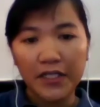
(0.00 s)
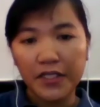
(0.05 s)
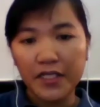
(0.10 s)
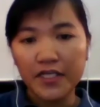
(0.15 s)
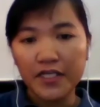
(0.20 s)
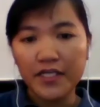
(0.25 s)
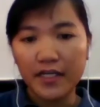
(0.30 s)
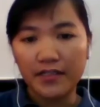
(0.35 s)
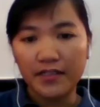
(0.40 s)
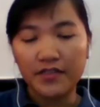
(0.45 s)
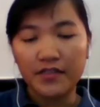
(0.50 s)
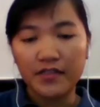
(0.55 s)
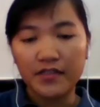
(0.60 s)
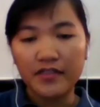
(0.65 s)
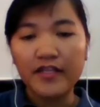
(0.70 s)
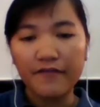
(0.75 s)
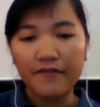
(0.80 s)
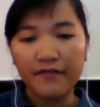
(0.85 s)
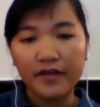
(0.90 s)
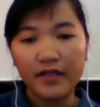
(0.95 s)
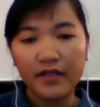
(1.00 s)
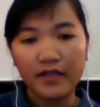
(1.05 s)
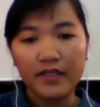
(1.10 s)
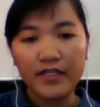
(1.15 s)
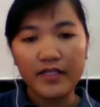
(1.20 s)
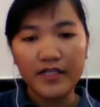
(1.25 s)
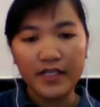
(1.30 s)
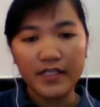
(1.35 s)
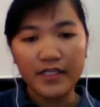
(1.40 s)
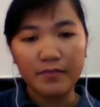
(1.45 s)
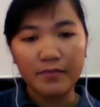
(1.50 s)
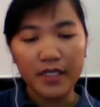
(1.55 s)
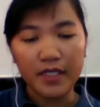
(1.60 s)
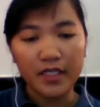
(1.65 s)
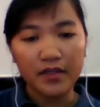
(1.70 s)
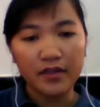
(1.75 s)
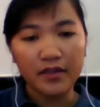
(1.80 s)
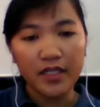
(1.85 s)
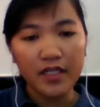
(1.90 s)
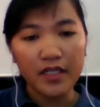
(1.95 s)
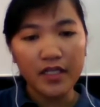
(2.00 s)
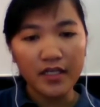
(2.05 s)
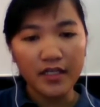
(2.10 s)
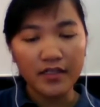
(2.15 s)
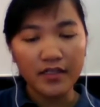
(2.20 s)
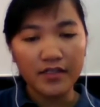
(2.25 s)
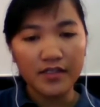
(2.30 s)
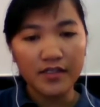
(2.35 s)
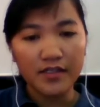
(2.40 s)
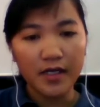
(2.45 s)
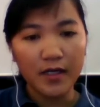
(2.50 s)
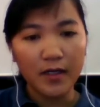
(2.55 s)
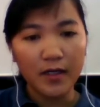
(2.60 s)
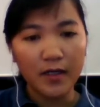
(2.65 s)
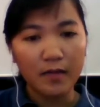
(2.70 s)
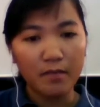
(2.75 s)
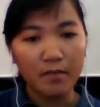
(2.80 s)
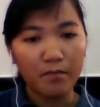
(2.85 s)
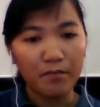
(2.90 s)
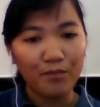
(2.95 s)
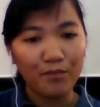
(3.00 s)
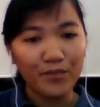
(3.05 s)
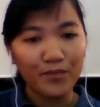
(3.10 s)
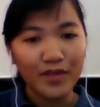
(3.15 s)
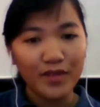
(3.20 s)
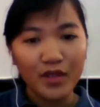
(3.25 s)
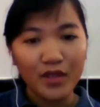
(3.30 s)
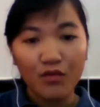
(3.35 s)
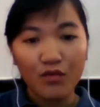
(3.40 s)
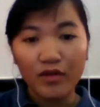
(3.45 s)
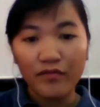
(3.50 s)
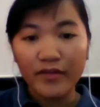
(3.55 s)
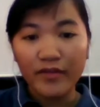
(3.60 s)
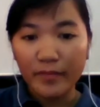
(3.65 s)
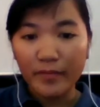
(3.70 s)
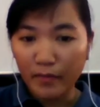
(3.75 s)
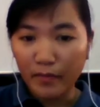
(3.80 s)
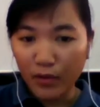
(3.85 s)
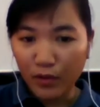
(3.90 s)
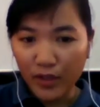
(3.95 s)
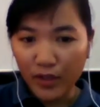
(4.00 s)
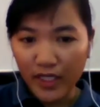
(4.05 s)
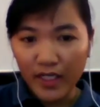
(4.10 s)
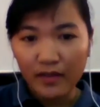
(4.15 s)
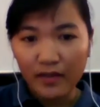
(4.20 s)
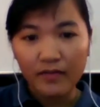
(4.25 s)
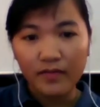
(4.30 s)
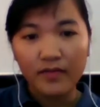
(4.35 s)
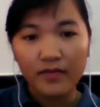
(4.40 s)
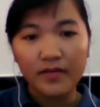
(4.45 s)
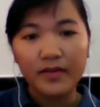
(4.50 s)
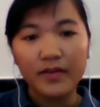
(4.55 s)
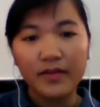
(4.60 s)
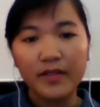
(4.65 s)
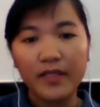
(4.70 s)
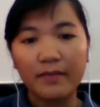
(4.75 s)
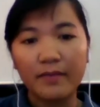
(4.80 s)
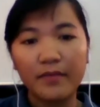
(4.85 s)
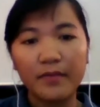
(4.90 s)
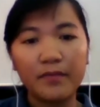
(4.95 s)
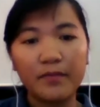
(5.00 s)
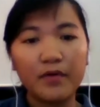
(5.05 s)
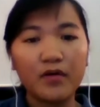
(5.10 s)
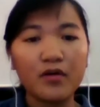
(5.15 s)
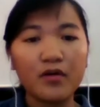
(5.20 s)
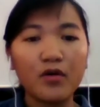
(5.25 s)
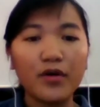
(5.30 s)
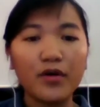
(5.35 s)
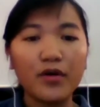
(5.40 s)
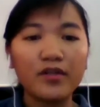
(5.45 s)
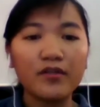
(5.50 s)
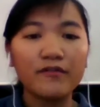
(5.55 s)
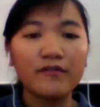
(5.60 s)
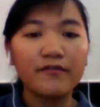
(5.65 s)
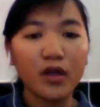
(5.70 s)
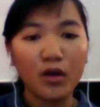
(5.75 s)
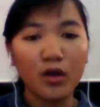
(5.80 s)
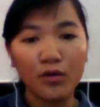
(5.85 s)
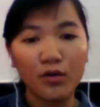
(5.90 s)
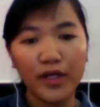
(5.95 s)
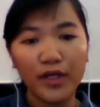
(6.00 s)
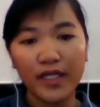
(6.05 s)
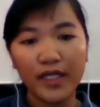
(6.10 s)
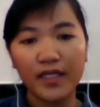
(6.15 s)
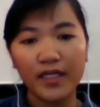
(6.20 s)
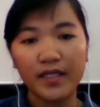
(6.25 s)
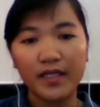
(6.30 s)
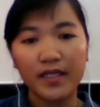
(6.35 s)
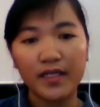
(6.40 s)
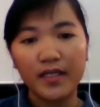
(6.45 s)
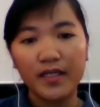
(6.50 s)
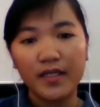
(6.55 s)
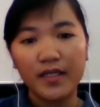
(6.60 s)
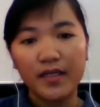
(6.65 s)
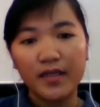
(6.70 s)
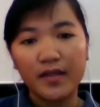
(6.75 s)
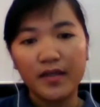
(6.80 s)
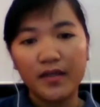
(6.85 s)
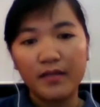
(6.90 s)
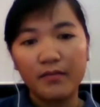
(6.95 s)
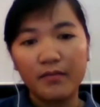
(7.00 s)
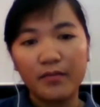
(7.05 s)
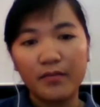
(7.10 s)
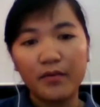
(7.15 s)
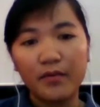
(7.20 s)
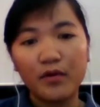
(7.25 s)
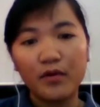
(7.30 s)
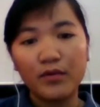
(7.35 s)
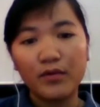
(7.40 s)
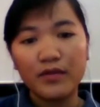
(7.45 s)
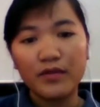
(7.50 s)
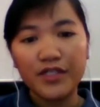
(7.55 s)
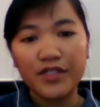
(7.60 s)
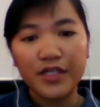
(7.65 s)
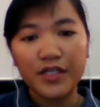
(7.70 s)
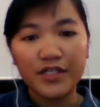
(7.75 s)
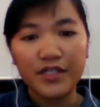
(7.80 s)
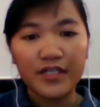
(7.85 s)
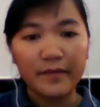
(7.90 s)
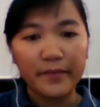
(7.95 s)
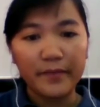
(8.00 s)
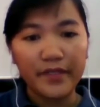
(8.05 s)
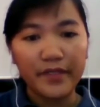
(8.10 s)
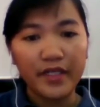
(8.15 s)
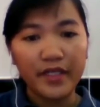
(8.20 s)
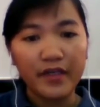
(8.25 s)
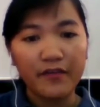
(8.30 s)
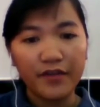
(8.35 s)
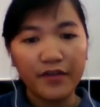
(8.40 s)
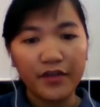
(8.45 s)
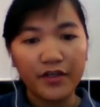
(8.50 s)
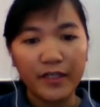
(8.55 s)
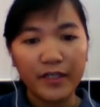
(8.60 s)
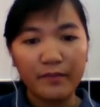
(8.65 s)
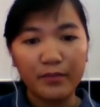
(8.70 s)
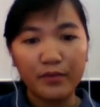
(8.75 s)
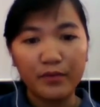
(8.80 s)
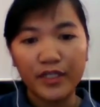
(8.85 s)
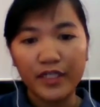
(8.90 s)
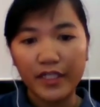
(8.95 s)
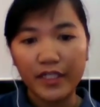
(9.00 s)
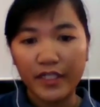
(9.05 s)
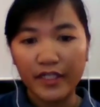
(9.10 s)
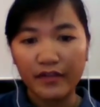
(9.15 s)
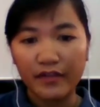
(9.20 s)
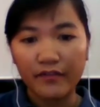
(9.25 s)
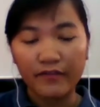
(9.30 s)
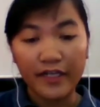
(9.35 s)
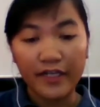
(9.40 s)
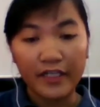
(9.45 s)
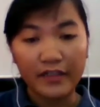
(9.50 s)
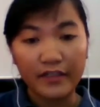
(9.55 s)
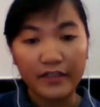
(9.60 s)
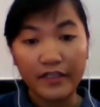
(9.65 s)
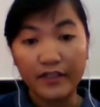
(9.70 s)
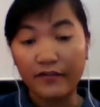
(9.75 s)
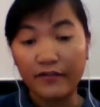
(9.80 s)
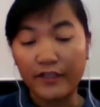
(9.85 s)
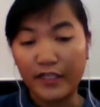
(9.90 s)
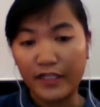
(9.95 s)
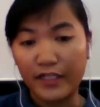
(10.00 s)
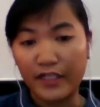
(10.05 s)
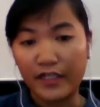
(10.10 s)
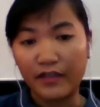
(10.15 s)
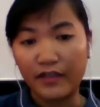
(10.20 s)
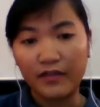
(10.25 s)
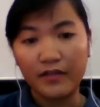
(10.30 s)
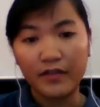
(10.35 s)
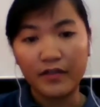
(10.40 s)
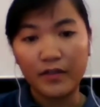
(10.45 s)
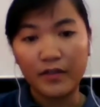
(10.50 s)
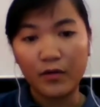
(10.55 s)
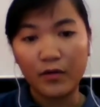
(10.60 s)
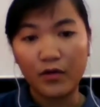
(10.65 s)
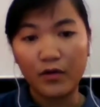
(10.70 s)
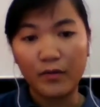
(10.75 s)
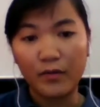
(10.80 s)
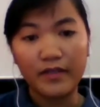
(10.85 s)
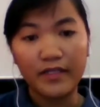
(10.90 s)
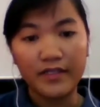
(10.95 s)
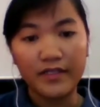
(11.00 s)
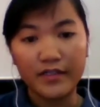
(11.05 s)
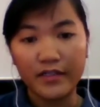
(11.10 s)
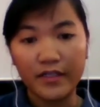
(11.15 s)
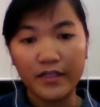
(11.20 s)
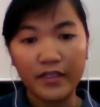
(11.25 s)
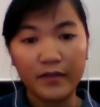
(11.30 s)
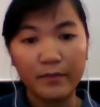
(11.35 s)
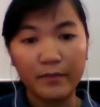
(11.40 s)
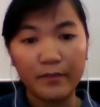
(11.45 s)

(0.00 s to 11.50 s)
think yes, definitely yes. But the thing is, when we promote it, are people going to follow it? People will change their behavior and put it in the right category or not, or place it in the